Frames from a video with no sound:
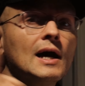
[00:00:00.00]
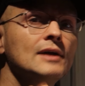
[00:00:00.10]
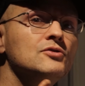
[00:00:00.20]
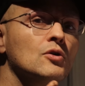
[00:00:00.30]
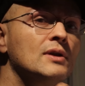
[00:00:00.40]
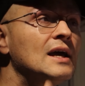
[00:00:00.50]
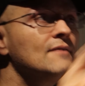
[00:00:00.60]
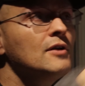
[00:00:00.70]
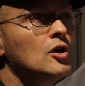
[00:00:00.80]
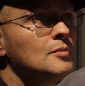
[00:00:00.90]
I don't
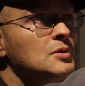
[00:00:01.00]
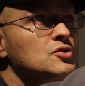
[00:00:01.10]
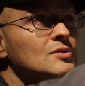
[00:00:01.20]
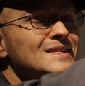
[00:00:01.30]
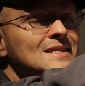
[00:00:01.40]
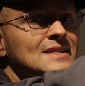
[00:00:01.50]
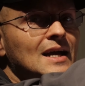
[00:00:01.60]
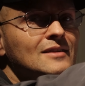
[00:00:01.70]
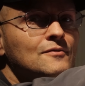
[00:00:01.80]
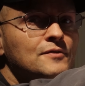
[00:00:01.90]
have an armature
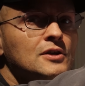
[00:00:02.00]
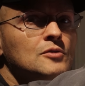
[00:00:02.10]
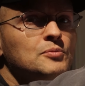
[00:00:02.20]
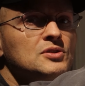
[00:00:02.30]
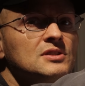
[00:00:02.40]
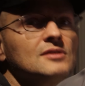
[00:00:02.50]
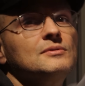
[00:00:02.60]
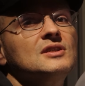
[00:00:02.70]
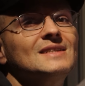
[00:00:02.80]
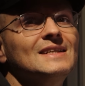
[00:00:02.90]
inside the figure per se
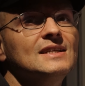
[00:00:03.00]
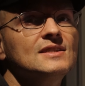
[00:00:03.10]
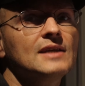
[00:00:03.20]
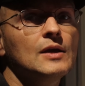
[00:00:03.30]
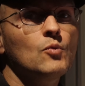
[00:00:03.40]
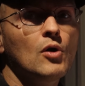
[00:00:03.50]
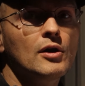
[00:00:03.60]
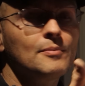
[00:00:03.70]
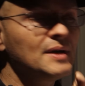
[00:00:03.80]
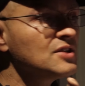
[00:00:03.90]
because it is a
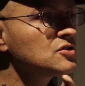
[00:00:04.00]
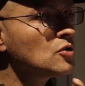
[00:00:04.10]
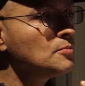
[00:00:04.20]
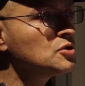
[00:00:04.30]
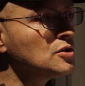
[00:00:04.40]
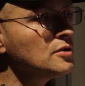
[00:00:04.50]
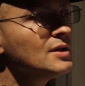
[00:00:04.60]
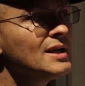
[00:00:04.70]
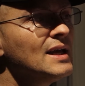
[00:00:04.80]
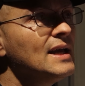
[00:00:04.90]
water-based
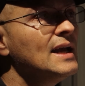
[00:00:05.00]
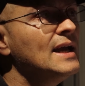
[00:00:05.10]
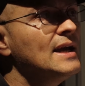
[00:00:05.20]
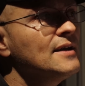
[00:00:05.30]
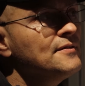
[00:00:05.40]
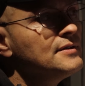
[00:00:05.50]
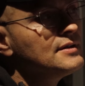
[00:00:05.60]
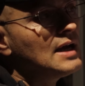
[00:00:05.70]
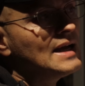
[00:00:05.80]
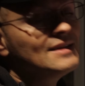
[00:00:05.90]
sculpture
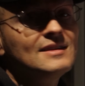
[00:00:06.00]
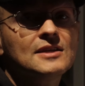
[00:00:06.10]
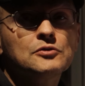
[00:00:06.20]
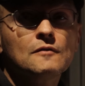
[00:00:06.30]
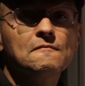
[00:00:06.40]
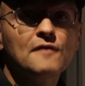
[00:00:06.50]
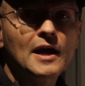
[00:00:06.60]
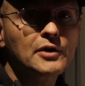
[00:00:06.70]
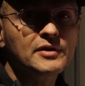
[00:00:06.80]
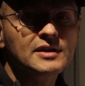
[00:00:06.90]
and I intend on
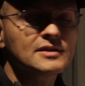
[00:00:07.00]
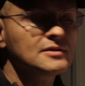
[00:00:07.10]
firing